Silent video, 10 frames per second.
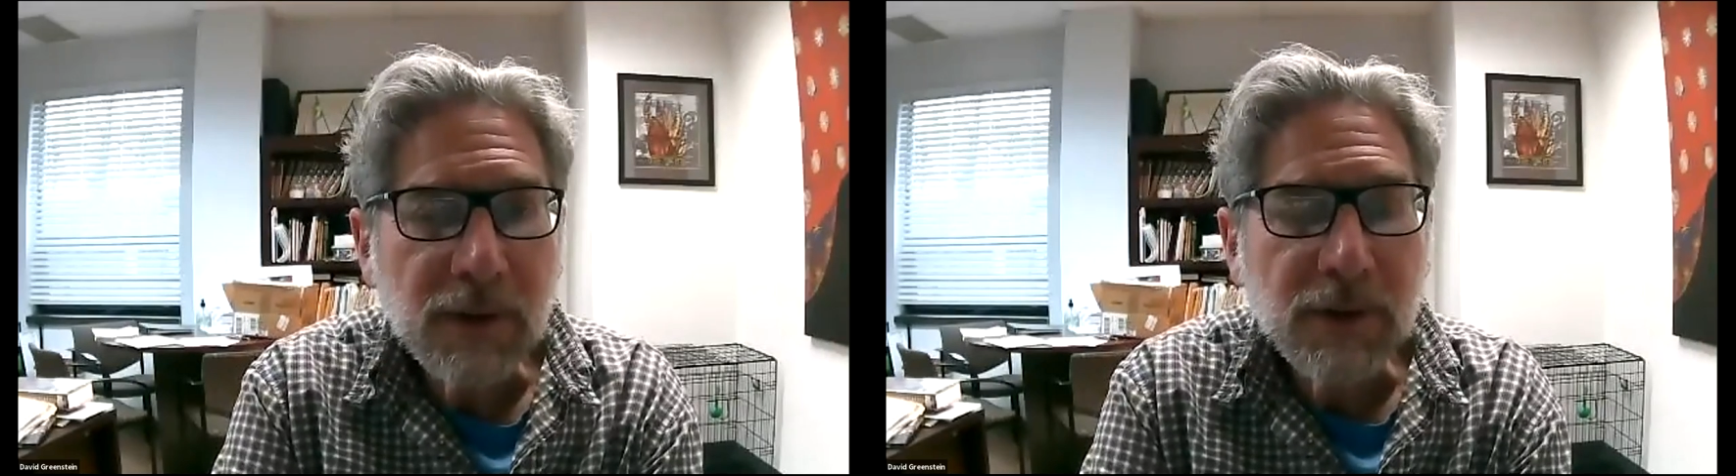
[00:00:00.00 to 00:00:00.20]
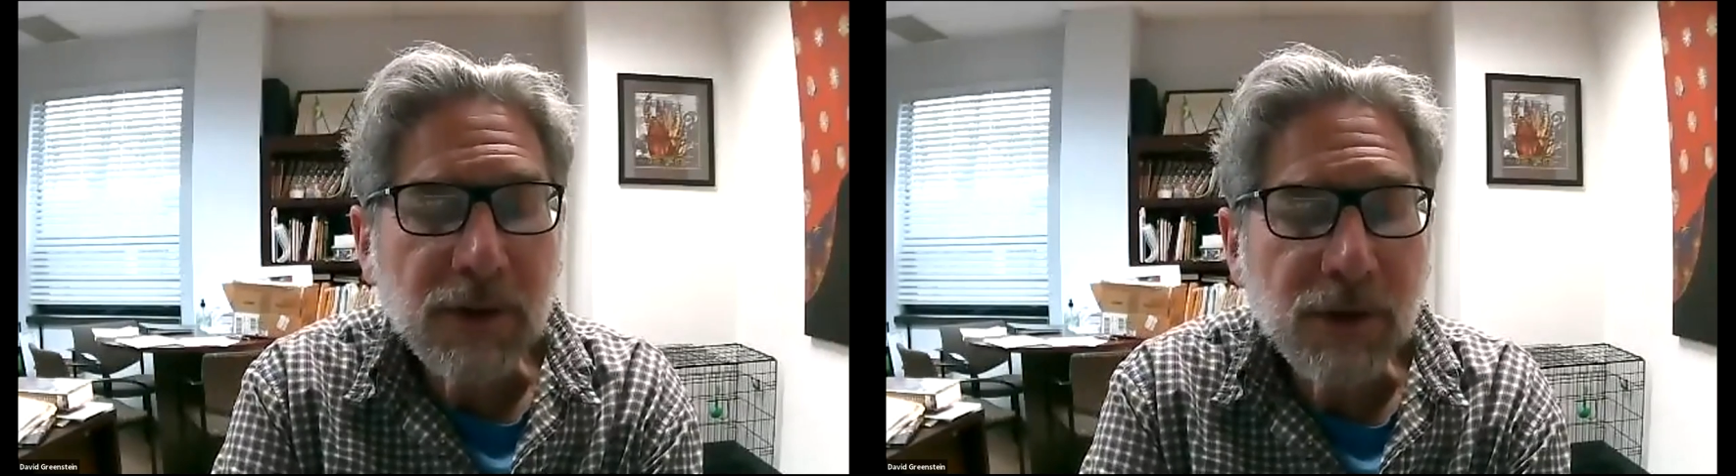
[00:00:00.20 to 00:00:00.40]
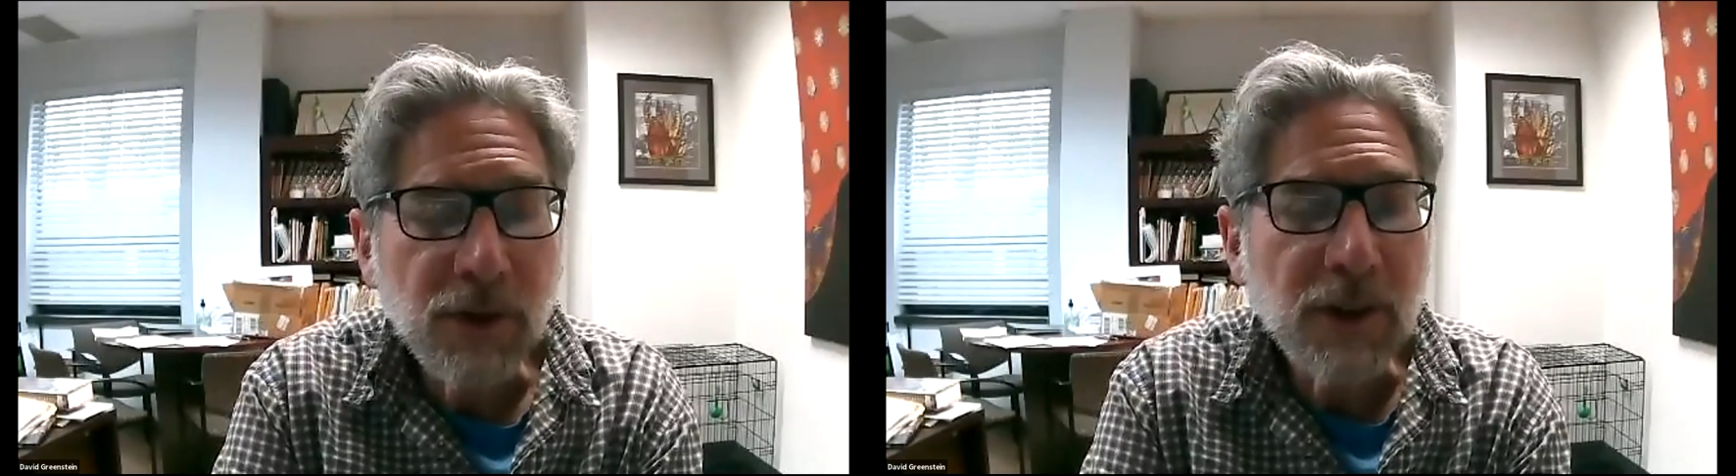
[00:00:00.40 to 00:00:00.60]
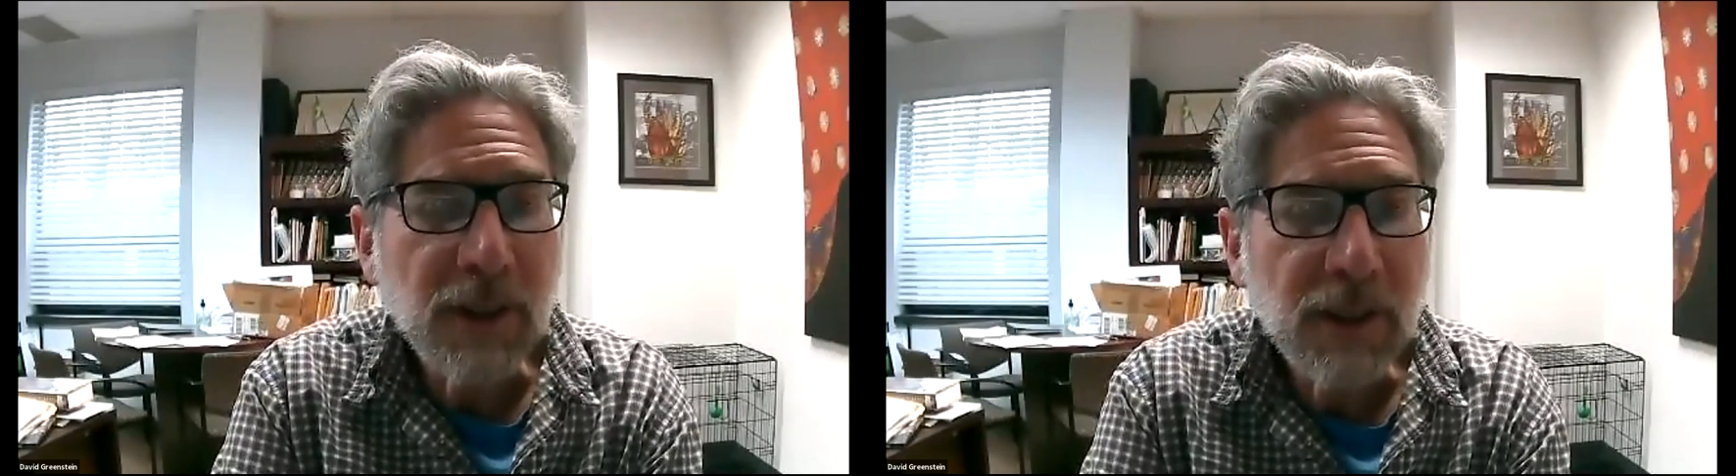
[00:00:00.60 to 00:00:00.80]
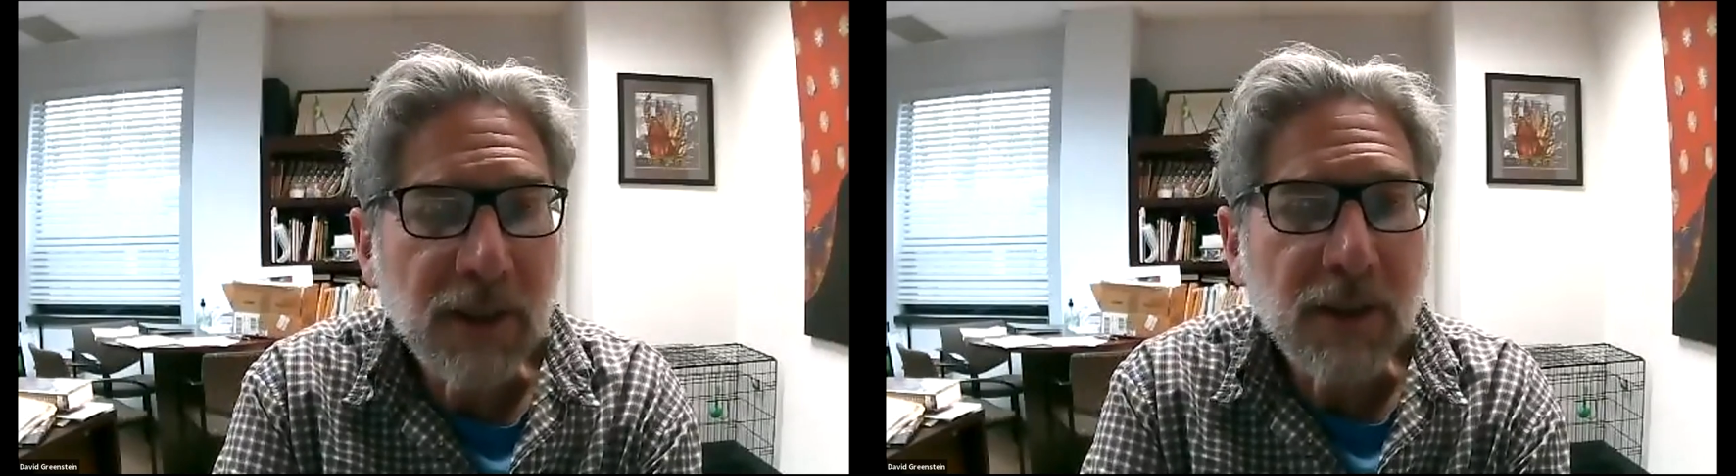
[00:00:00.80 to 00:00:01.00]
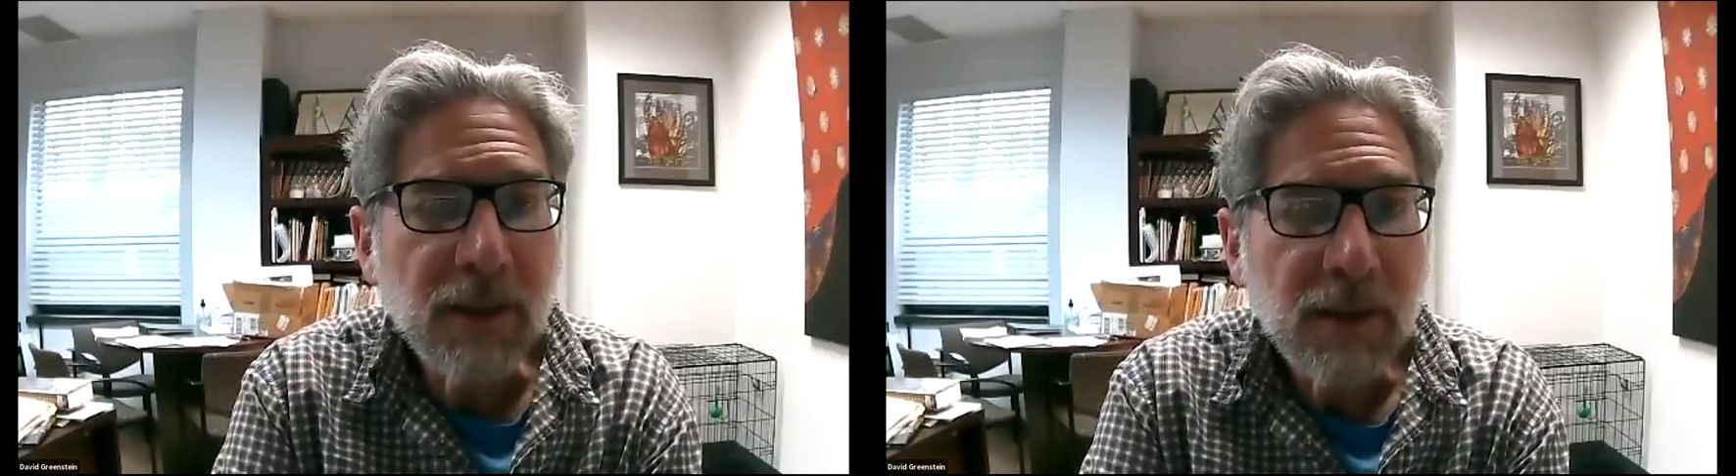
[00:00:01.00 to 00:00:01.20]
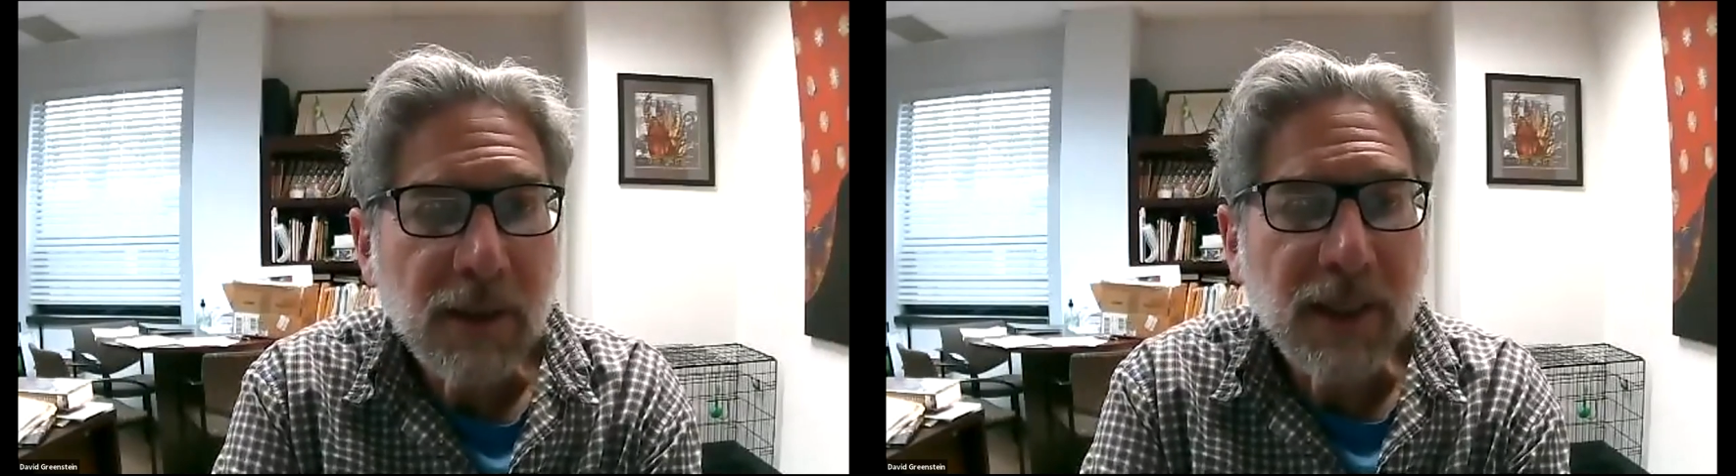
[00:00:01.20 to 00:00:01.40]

sterling